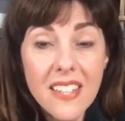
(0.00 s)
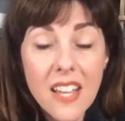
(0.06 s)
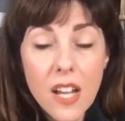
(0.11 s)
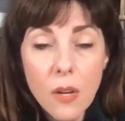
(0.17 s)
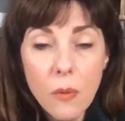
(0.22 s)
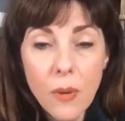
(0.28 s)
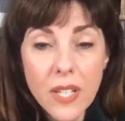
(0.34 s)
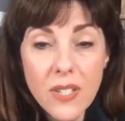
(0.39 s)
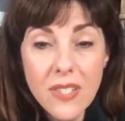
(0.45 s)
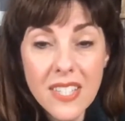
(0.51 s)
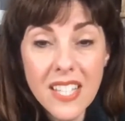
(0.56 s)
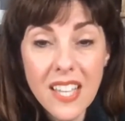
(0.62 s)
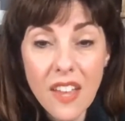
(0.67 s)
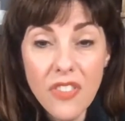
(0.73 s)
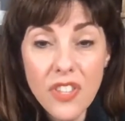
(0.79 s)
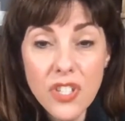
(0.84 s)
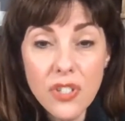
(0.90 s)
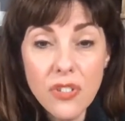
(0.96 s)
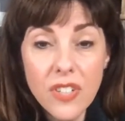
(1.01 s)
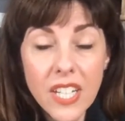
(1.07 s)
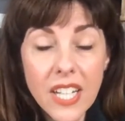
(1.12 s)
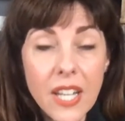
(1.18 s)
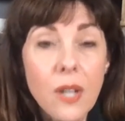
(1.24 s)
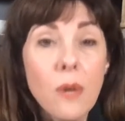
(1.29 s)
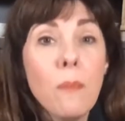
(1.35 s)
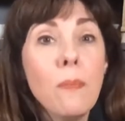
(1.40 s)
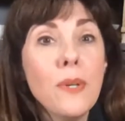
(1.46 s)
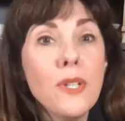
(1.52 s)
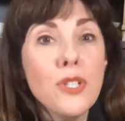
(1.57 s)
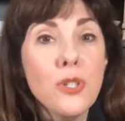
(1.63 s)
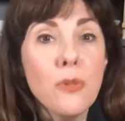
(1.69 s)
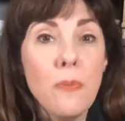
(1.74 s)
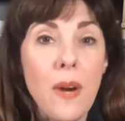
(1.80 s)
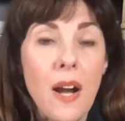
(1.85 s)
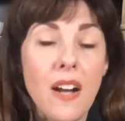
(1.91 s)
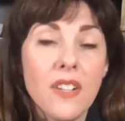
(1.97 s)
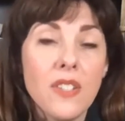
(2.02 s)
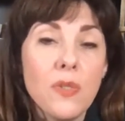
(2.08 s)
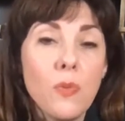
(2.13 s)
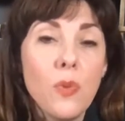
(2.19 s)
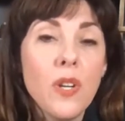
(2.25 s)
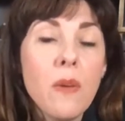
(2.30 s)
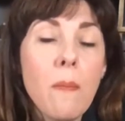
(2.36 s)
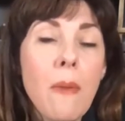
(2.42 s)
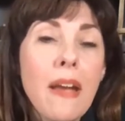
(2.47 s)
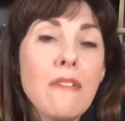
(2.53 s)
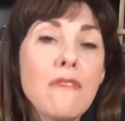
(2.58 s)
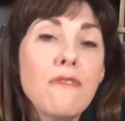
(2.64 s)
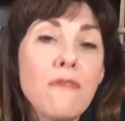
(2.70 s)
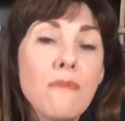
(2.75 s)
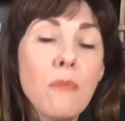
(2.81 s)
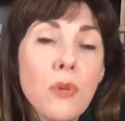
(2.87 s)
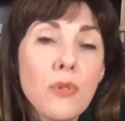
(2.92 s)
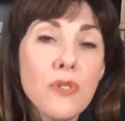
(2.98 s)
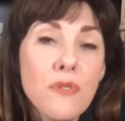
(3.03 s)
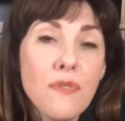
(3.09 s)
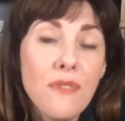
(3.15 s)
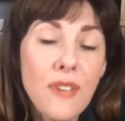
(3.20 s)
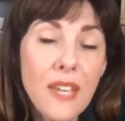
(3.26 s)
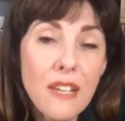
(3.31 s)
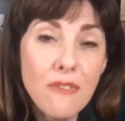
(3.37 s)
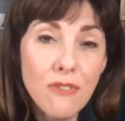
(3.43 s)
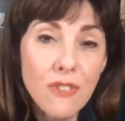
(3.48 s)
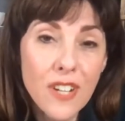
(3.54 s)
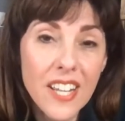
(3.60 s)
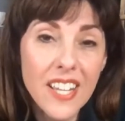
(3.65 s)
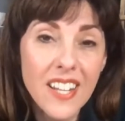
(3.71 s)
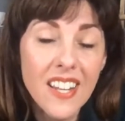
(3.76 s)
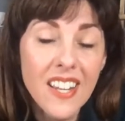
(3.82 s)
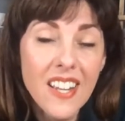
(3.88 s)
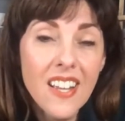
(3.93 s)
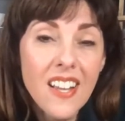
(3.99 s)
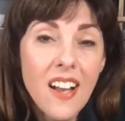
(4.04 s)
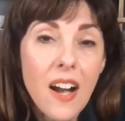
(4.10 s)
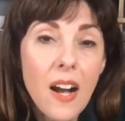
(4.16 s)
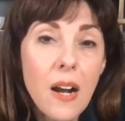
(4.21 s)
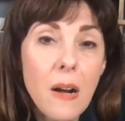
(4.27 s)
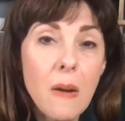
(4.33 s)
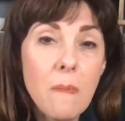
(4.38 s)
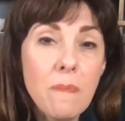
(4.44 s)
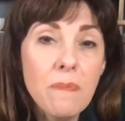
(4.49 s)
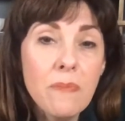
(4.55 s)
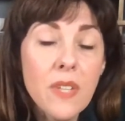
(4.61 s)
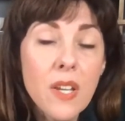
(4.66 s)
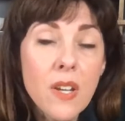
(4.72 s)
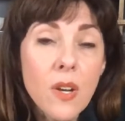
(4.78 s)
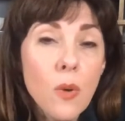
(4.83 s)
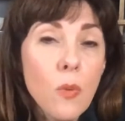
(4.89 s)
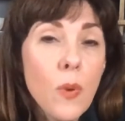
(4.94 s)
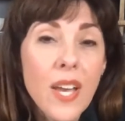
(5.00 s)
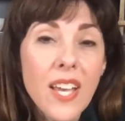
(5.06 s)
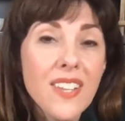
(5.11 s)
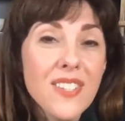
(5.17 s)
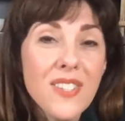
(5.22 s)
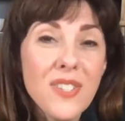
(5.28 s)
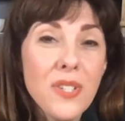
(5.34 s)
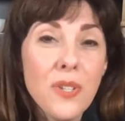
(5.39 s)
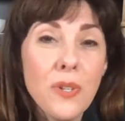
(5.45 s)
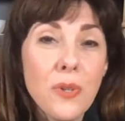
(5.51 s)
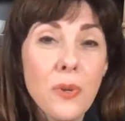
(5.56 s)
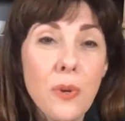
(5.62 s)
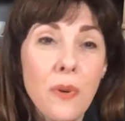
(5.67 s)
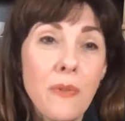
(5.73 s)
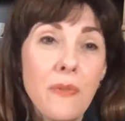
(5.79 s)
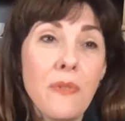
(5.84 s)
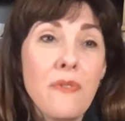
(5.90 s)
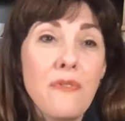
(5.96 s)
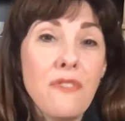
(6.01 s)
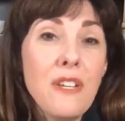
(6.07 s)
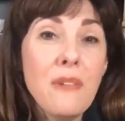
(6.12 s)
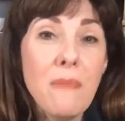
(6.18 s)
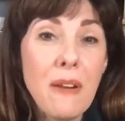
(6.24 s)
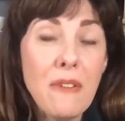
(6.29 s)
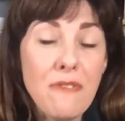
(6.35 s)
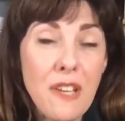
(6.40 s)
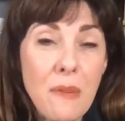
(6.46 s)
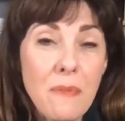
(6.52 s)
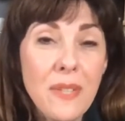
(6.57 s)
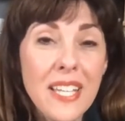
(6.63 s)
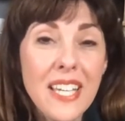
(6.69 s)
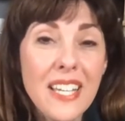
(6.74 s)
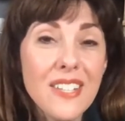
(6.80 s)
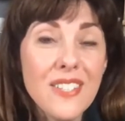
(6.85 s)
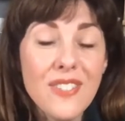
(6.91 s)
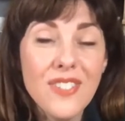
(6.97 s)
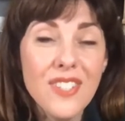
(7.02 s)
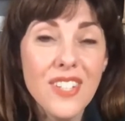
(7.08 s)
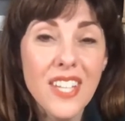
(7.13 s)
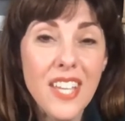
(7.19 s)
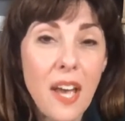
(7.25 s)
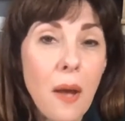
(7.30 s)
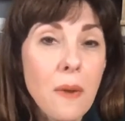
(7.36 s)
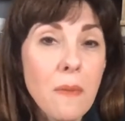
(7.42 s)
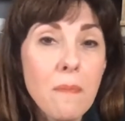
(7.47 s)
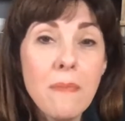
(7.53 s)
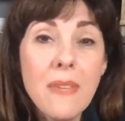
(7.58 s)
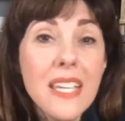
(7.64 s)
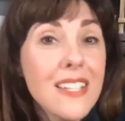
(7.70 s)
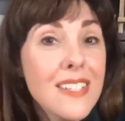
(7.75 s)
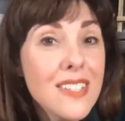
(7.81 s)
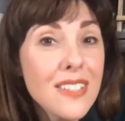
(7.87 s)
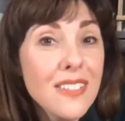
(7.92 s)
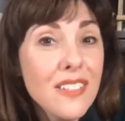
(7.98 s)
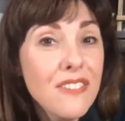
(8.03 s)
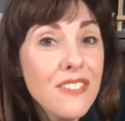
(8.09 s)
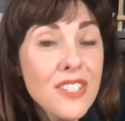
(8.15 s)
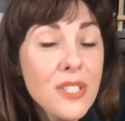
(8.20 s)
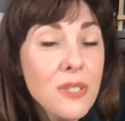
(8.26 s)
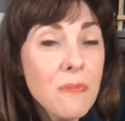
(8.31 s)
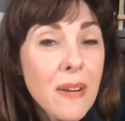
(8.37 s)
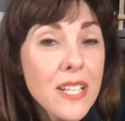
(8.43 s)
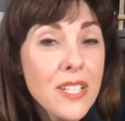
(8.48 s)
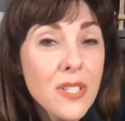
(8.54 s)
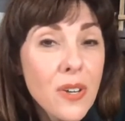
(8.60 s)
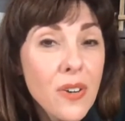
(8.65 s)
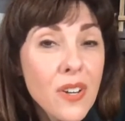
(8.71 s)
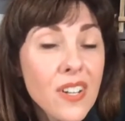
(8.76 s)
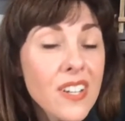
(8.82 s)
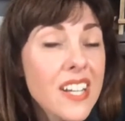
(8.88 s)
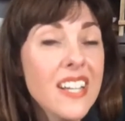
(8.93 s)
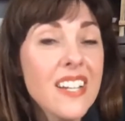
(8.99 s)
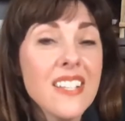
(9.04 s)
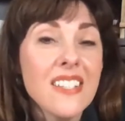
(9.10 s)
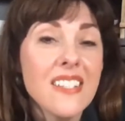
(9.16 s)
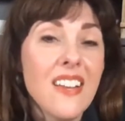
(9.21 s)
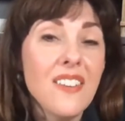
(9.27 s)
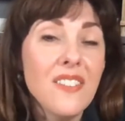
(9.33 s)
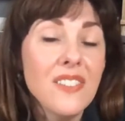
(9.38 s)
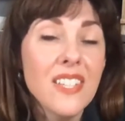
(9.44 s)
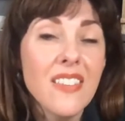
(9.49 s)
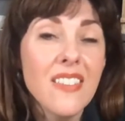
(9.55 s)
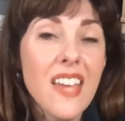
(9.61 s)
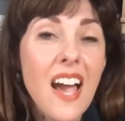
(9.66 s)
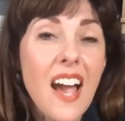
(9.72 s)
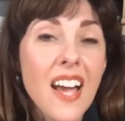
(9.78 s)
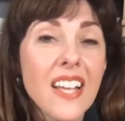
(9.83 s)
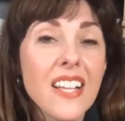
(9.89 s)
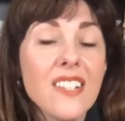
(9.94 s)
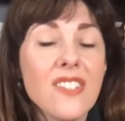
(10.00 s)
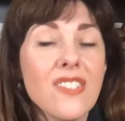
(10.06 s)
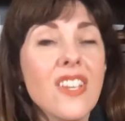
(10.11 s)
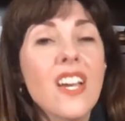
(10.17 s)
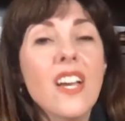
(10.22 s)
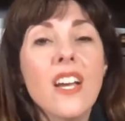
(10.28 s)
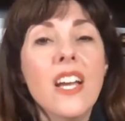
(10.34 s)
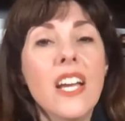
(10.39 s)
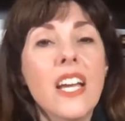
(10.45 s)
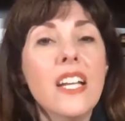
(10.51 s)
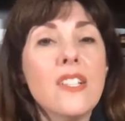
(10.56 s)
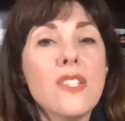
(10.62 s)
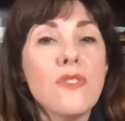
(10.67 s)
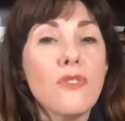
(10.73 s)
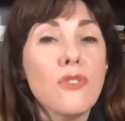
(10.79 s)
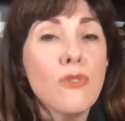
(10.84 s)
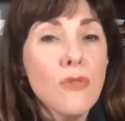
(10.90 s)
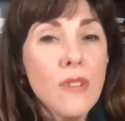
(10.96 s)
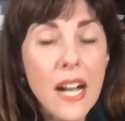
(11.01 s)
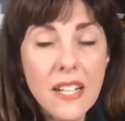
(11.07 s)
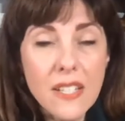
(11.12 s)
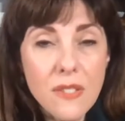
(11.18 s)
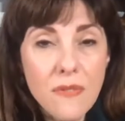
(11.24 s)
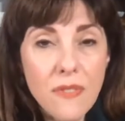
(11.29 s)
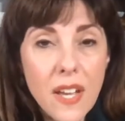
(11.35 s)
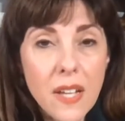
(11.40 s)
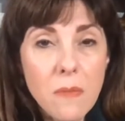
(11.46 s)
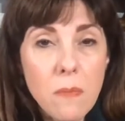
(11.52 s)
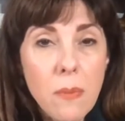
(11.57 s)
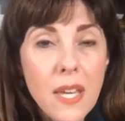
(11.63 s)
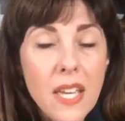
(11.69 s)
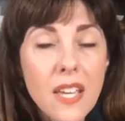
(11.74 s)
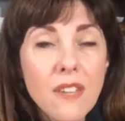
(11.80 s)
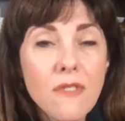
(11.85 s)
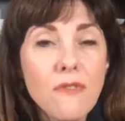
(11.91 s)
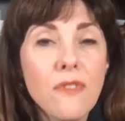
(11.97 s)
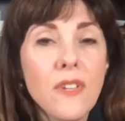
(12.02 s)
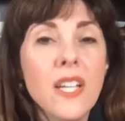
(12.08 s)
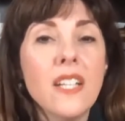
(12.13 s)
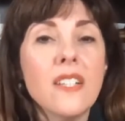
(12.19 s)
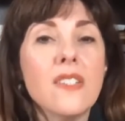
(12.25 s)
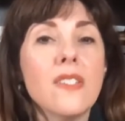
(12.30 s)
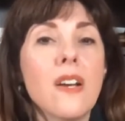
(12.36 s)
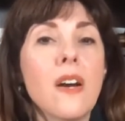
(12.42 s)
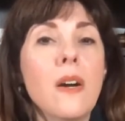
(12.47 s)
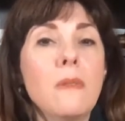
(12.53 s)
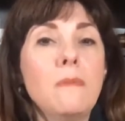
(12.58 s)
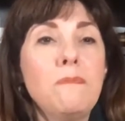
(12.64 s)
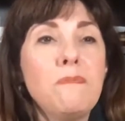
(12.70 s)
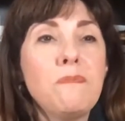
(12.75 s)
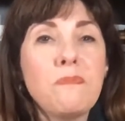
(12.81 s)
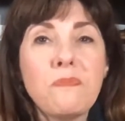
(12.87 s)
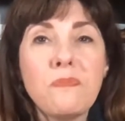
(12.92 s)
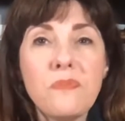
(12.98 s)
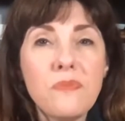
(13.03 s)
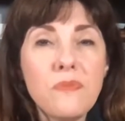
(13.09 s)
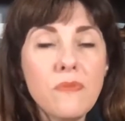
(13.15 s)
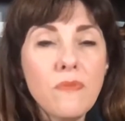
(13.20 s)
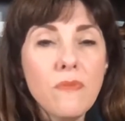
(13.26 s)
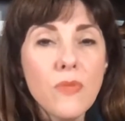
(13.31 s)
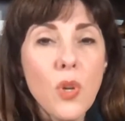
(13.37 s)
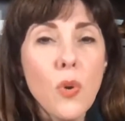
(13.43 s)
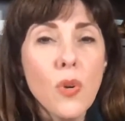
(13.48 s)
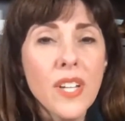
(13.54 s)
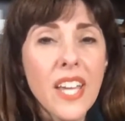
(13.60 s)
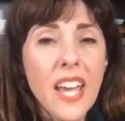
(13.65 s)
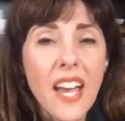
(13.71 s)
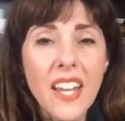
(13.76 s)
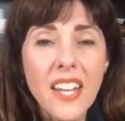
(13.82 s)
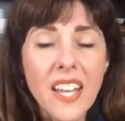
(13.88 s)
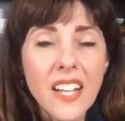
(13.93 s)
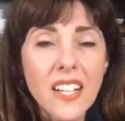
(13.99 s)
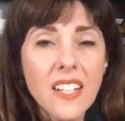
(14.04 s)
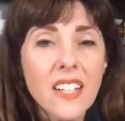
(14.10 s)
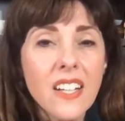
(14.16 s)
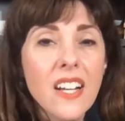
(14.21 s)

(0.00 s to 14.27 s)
what you see on the screen here, Butcher Box. One of my most favorite ways to feed my family is to get meat delivered to my door. And it's not only that, it's grass-fed beef, it's organic,